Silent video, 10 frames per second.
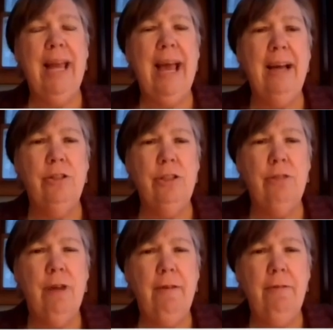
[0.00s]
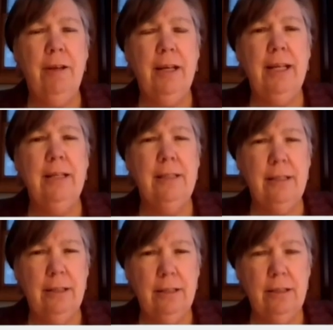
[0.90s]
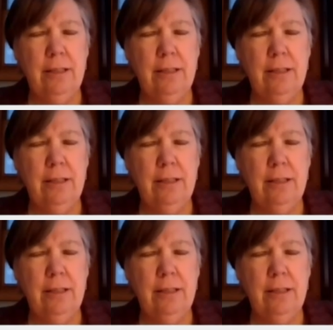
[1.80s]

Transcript: catastrophic incident.